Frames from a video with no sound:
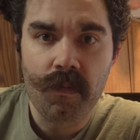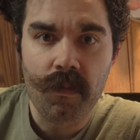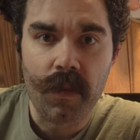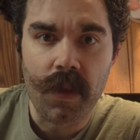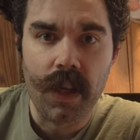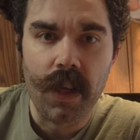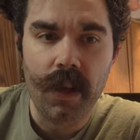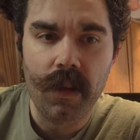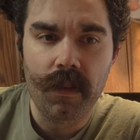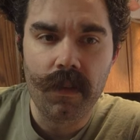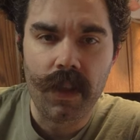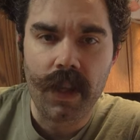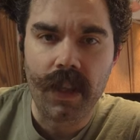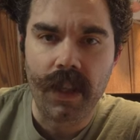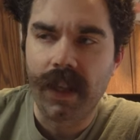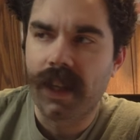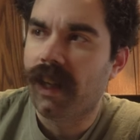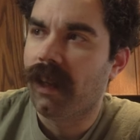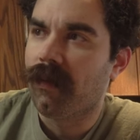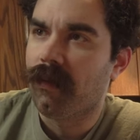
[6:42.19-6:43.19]
you know, and
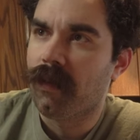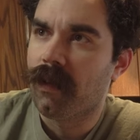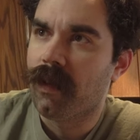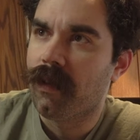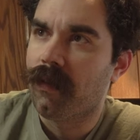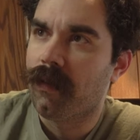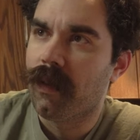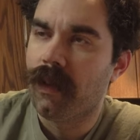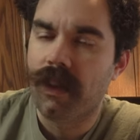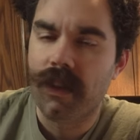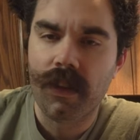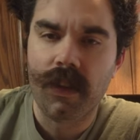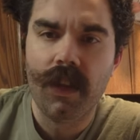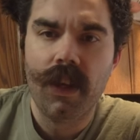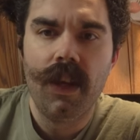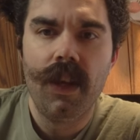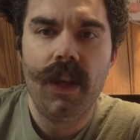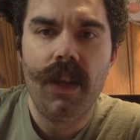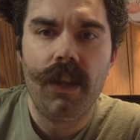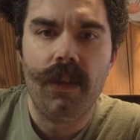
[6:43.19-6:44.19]
like it would have with
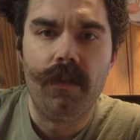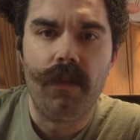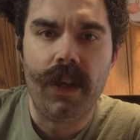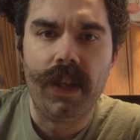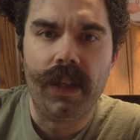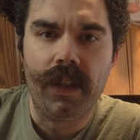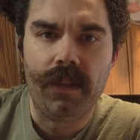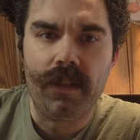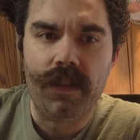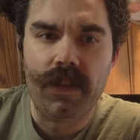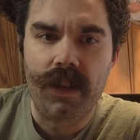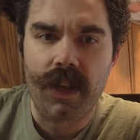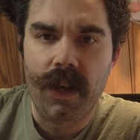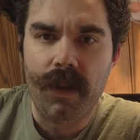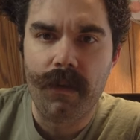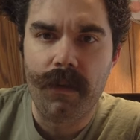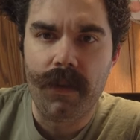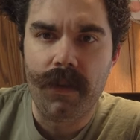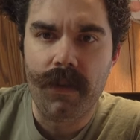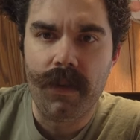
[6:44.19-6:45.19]
the regular
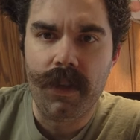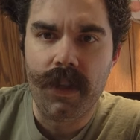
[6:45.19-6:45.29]
shampoo.